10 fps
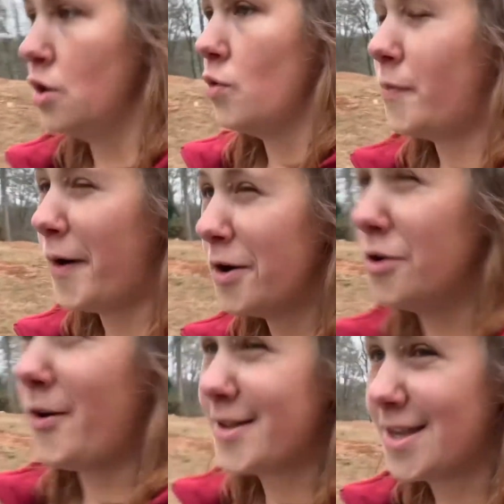Probably gonna go
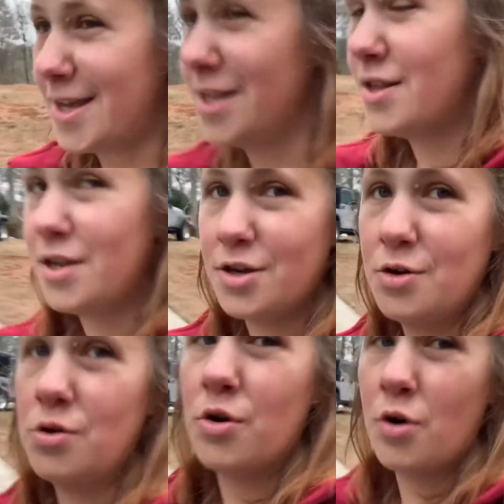out to eat too,
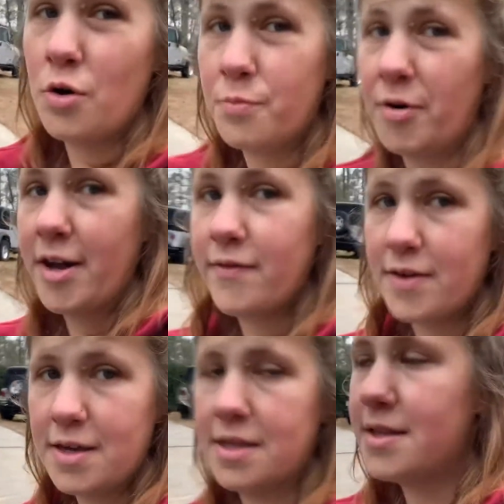or go to
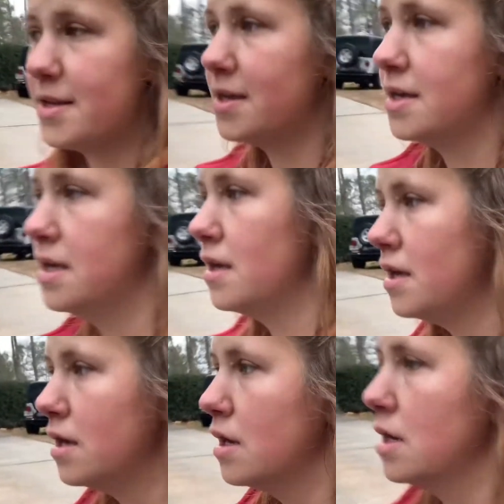breakfast.
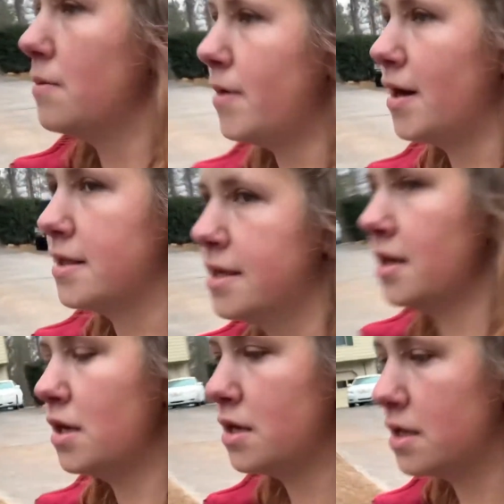But
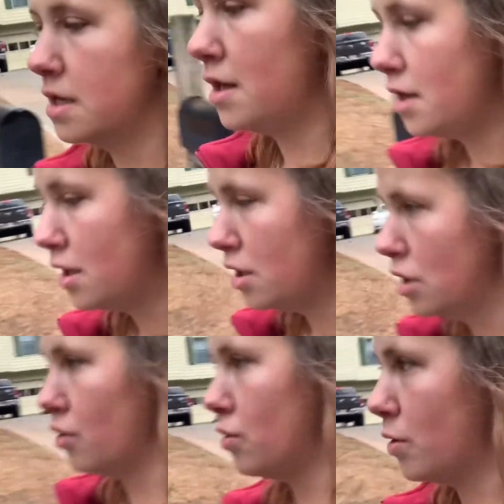
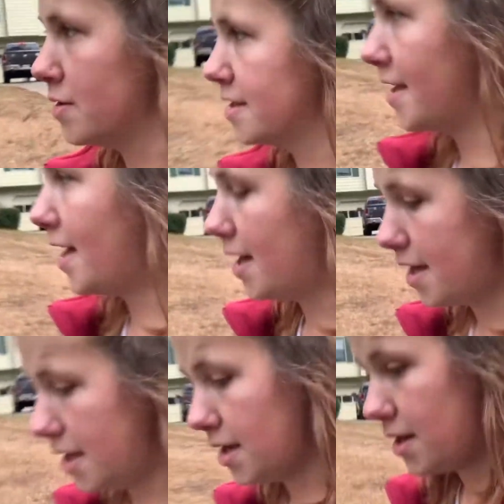gonna go
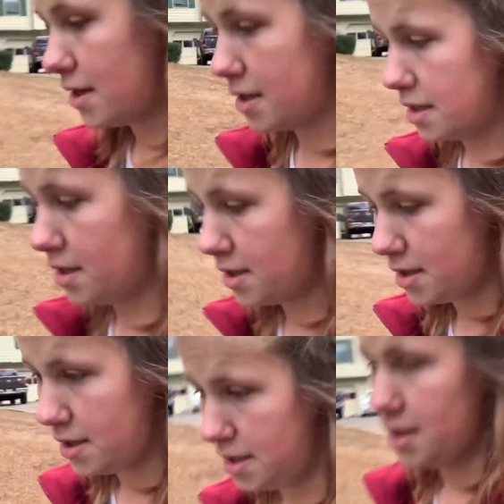inside,
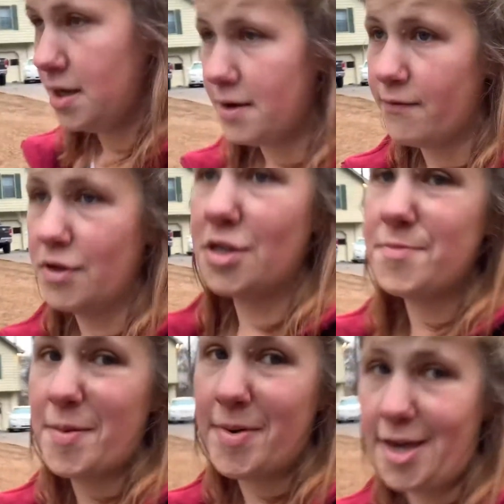finish my
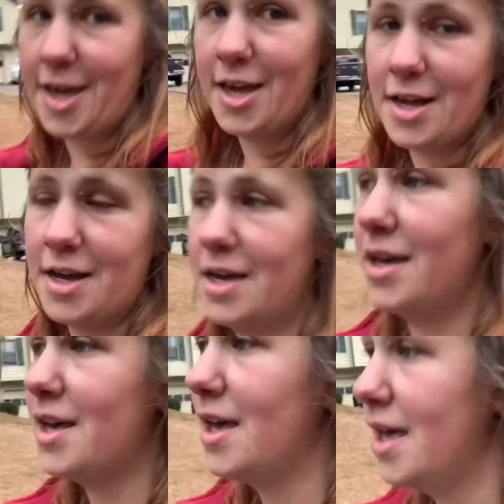bang,
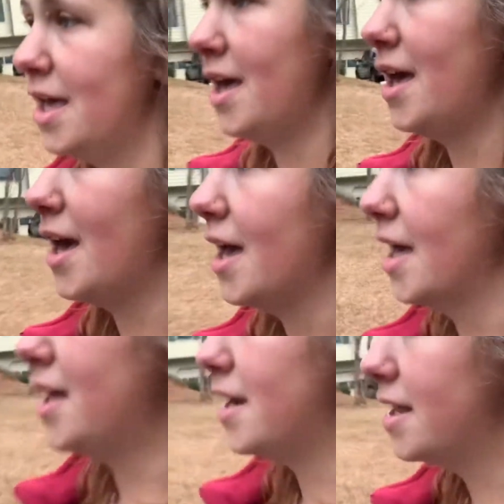
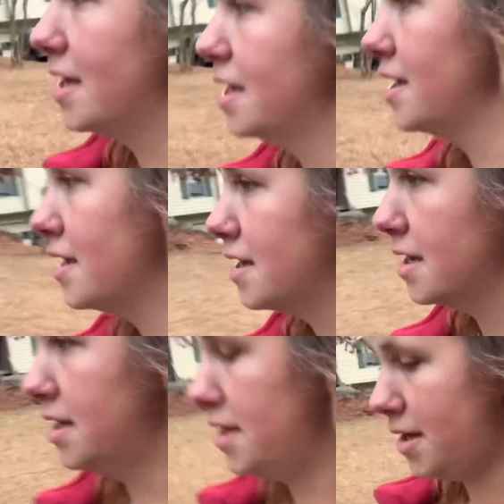and
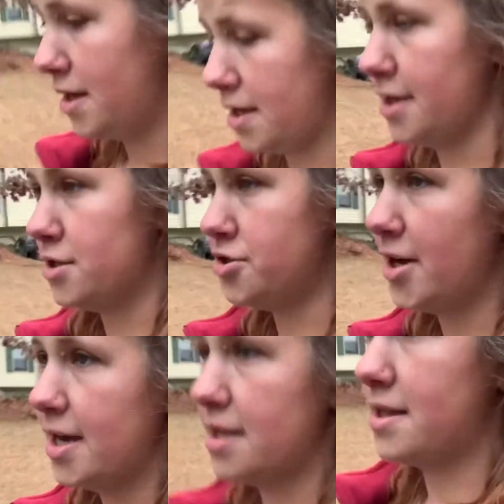get
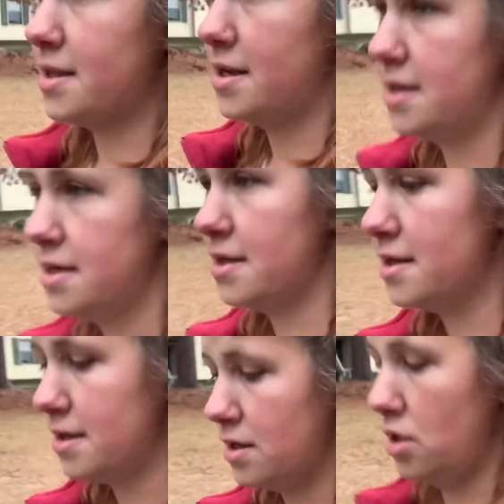dressed
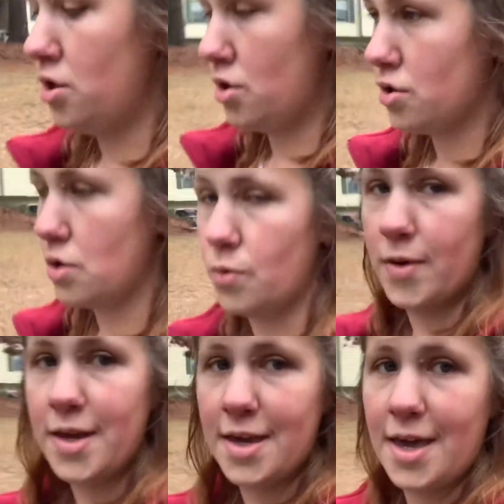so we
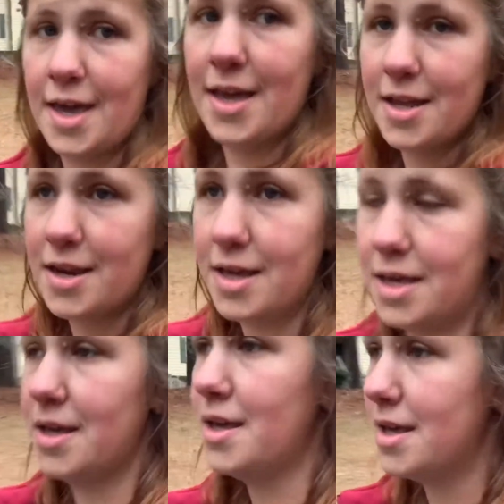can
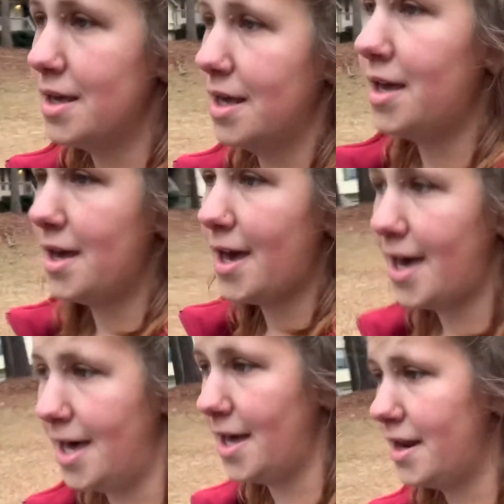head